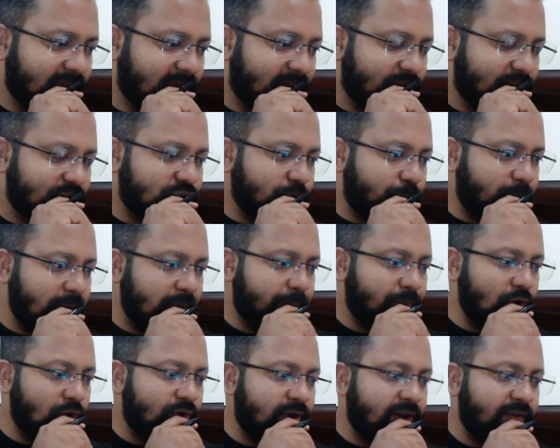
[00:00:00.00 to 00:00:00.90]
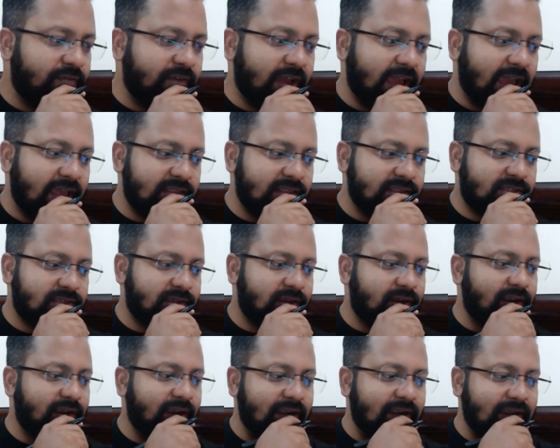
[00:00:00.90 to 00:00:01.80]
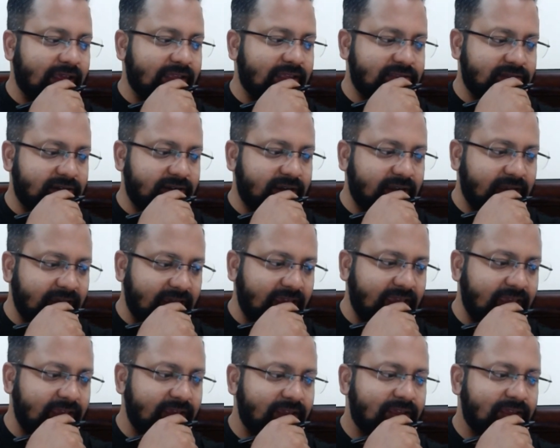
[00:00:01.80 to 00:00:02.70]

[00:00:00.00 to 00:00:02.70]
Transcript: So people who have answered it as D,